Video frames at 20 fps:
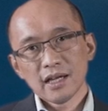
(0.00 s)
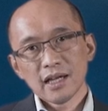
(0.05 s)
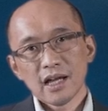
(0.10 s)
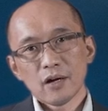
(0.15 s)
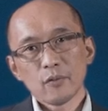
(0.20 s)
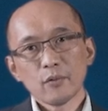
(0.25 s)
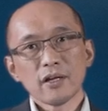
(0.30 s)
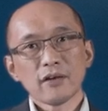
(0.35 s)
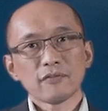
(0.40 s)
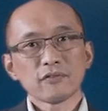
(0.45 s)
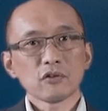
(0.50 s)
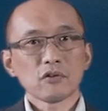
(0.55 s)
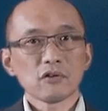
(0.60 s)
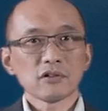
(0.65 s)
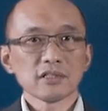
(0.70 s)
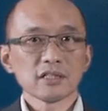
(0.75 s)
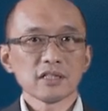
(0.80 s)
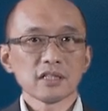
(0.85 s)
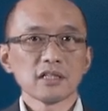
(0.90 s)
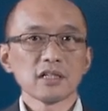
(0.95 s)
And we have to
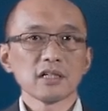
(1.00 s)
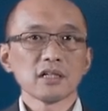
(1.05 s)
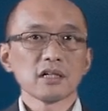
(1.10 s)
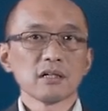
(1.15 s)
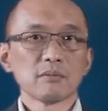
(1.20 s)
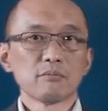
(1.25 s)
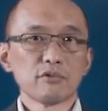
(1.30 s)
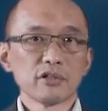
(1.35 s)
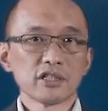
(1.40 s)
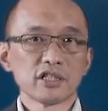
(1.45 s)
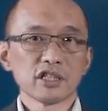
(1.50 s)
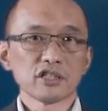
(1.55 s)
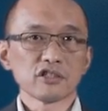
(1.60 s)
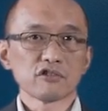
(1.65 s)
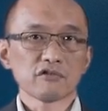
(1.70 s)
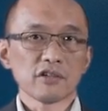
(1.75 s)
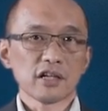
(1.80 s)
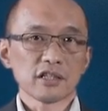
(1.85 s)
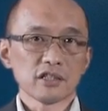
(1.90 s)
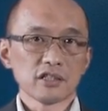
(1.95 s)
consider a bridging
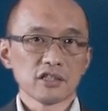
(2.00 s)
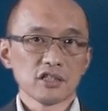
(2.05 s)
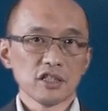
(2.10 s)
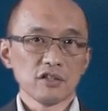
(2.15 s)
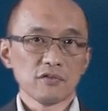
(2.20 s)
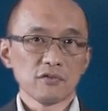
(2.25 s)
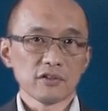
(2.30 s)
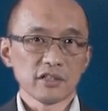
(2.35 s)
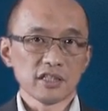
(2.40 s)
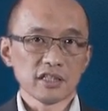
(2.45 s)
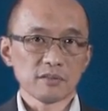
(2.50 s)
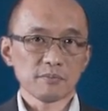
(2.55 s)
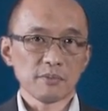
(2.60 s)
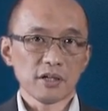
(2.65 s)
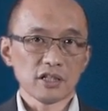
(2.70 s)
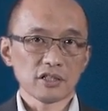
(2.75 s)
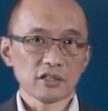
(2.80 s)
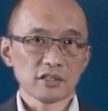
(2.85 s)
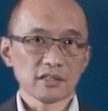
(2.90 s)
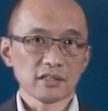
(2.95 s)
strategy for these
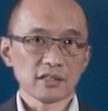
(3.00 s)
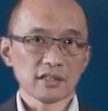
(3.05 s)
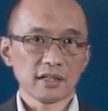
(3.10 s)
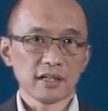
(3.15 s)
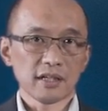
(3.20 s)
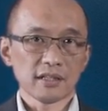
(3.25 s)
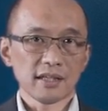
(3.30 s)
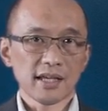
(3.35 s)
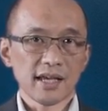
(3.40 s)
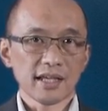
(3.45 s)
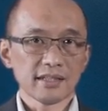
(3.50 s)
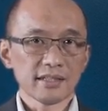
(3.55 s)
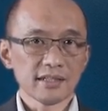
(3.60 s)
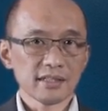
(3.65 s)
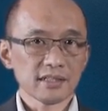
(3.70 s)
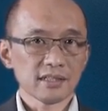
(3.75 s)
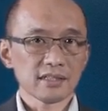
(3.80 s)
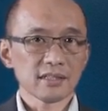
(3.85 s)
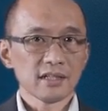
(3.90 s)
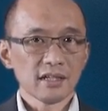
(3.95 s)
patients again. And
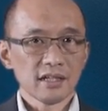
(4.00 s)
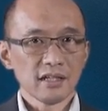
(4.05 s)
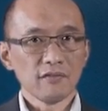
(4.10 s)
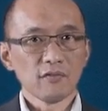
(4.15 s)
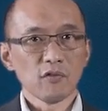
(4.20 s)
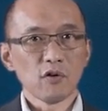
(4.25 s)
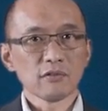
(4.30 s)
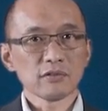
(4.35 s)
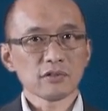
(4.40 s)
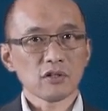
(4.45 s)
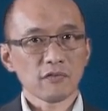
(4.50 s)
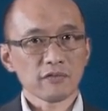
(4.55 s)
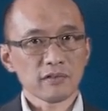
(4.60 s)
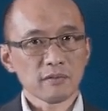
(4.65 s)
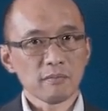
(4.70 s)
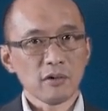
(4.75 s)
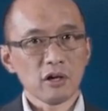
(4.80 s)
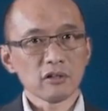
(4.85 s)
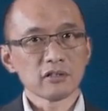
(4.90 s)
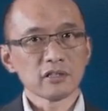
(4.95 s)
this involves
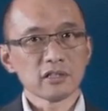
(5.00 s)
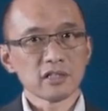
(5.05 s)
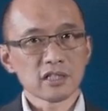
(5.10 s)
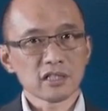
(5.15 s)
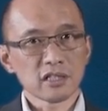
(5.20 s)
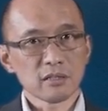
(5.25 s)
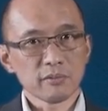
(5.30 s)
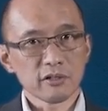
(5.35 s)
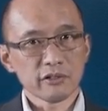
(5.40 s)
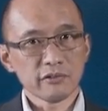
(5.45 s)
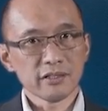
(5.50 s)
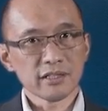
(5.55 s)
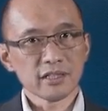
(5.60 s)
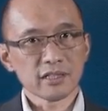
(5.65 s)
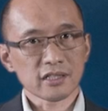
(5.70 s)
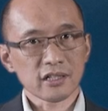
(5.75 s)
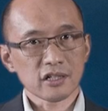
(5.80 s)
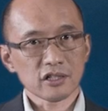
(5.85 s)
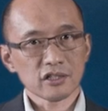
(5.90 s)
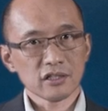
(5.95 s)
often multidisciplinary
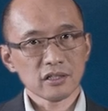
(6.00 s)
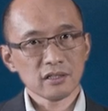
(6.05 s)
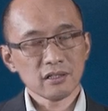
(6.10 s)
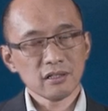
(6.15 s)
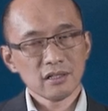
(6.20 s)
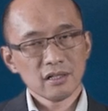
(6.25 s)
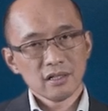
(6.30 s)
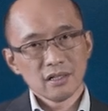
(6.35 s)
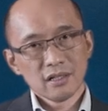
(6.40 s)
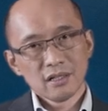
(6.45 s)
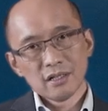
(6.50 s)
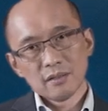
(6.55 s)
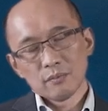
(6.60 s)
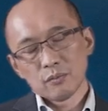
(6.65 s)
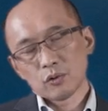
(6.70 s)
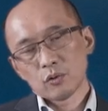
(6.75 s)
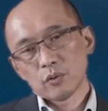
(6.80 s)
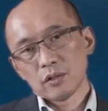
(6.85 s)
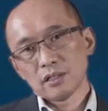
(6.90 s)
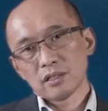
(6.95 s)
discussion
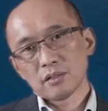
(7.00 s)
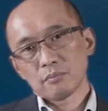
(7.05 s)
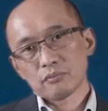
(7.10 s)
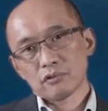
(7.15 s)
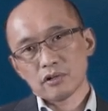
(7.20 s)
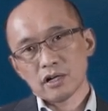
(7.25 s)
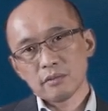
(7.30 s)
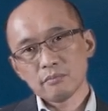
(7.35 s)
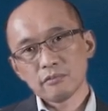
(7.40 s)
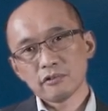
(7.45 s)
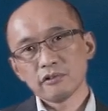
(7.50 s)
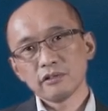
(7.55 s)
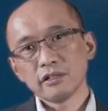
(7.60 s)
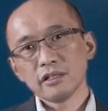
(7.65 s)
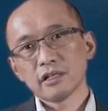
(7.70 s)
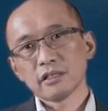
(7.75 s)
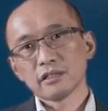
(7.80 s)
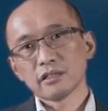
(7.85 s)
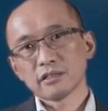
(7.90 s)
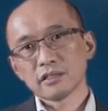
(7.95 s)
between the primary
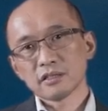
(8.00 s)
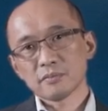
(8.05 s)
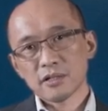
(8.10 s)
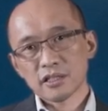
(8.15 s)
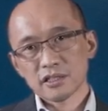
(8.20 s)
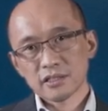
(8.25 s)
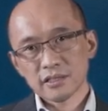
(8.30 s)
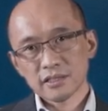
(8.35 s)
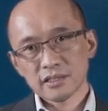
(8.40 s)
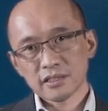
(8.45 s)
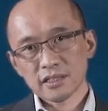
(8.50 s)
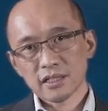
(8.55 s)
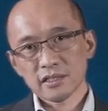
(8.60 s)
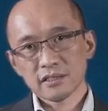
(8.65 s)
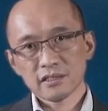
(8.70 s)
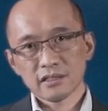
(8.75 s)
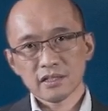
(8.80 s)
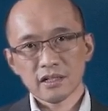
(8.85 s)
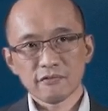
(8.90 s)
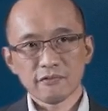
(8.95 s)
and the specialist
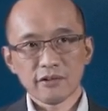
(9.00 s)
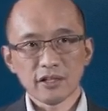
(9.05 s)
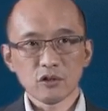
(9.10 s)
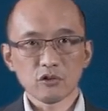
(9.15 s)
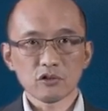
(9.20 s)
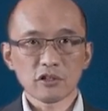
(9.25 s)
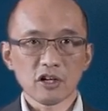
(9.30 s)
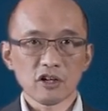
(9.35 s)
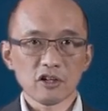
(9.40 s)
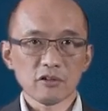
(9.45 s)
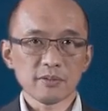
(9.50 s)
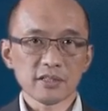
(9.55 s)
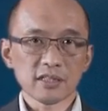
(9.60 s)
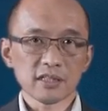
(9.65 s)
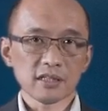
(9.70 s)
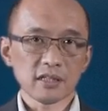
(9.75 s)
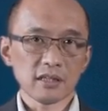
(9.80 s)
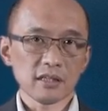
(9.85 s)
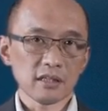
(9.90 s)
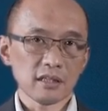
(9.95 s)
center and radiotherapists
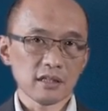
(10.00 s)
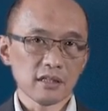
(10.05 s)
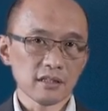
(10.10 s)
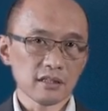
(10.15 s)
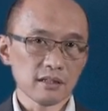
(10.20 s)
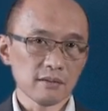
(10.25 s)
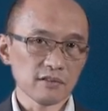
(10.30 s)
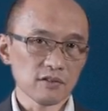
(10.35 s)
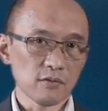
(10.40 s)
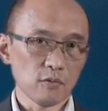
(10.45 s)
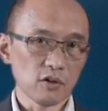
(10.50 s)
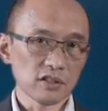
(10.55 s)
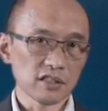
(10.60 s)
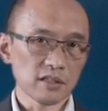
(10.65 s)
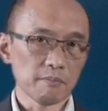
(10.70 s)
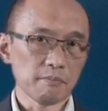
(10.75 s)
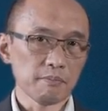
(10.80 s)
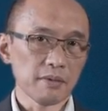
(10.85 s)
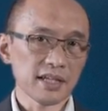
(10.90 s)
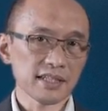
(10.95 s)
in terms of what's
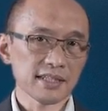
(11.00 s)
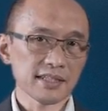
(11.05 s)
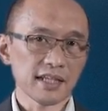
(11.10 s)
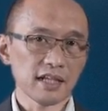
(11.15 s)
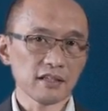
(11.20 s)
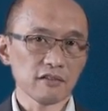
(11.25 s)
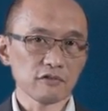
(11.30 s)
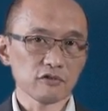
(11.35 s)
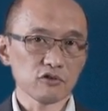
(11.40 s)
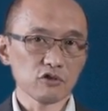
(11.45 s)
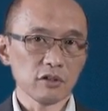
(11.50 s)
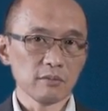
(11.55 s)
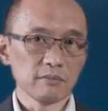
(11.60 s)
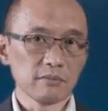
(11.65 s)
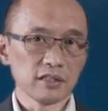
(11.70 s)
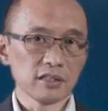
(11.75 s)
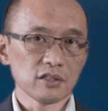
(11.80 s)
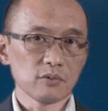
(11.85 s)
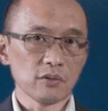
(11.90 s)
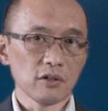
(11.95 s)
the best line of
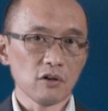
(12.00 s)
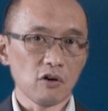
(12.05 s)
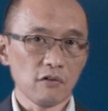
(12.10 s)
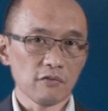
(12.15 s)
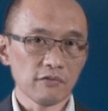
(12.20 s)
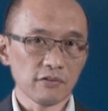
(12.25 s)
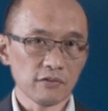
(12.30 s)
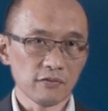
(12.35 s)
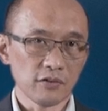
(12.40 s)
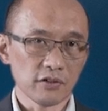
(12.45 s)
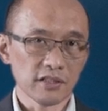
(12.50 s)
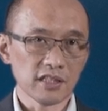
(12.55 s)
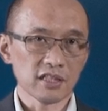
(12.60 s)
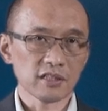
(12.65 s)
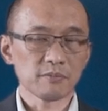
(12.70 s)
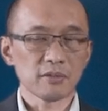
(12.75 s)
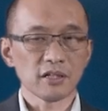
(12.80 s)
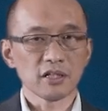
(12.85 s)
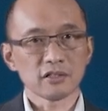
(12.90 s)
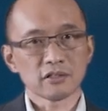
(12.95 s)
treatments we offer for these
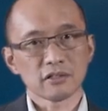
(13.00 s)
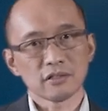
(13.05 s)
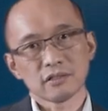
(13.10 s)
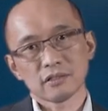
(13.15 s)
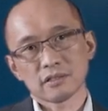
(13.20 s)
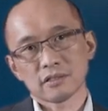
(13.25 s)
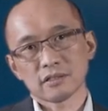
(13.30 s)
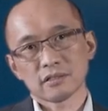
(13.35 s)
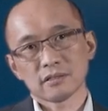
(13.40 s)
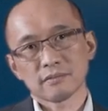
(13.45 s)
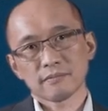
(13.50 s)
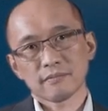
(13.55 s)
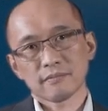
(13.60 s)
patients.